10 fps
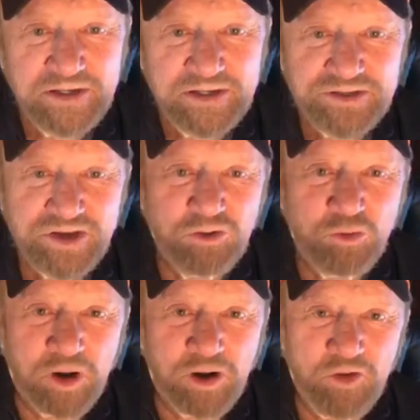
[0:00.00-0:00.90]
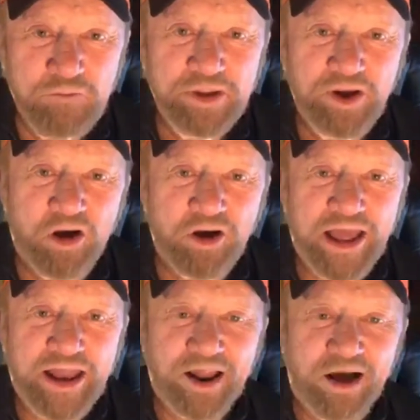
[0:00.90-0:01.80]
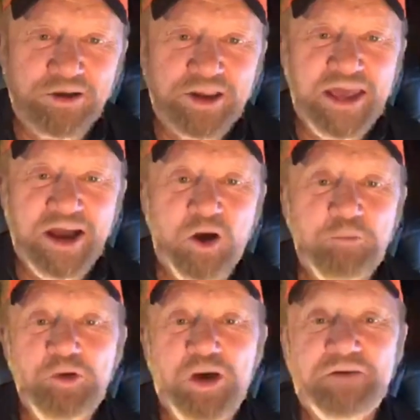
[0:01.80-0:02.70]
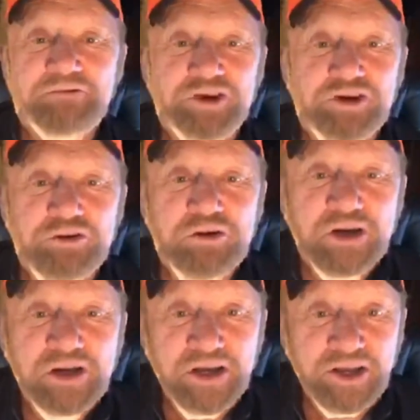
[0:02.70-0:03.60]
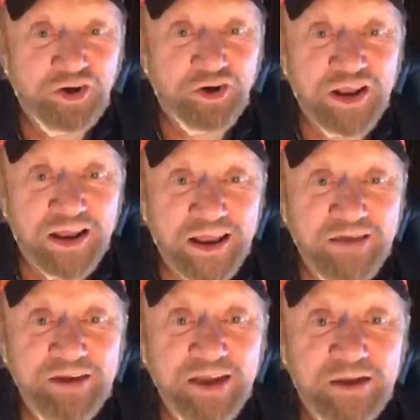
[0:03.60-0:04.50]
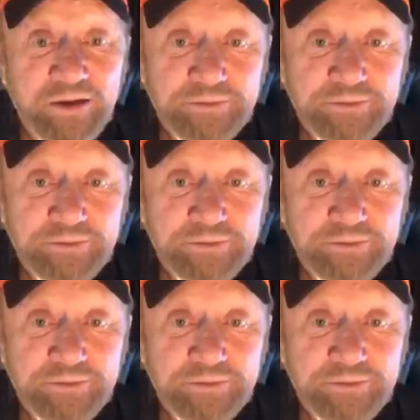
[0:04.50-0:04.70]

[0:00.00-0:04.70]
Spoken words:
So we've been hard at it all day. I hope you have too. You earn a living?